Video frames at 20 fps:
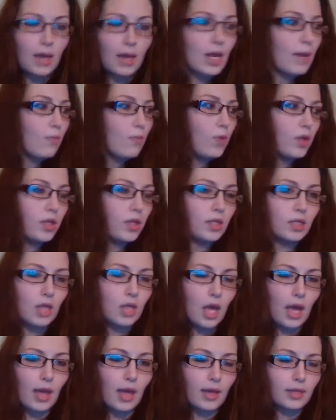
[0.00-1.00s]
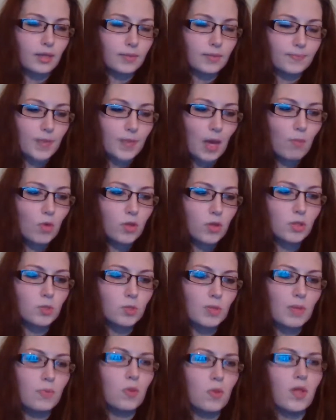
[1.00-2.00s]
And I'm one of
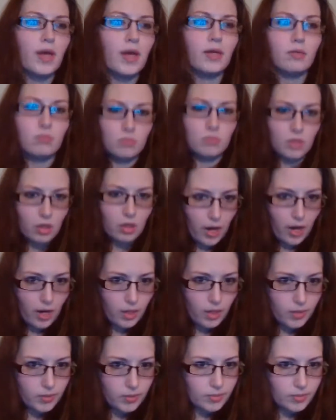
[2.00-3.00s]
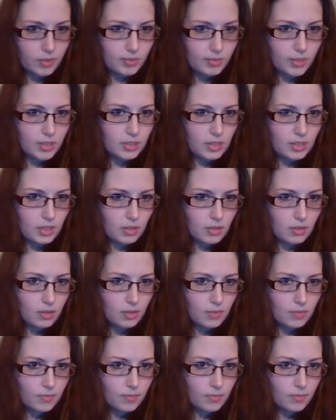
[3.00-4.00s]
those people like, all right, I'm
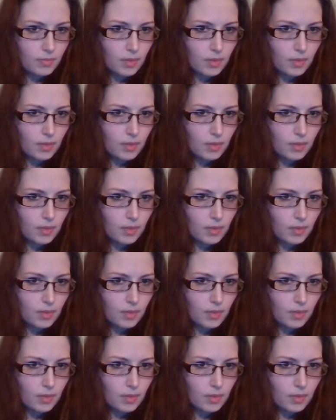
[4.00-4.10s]
listening.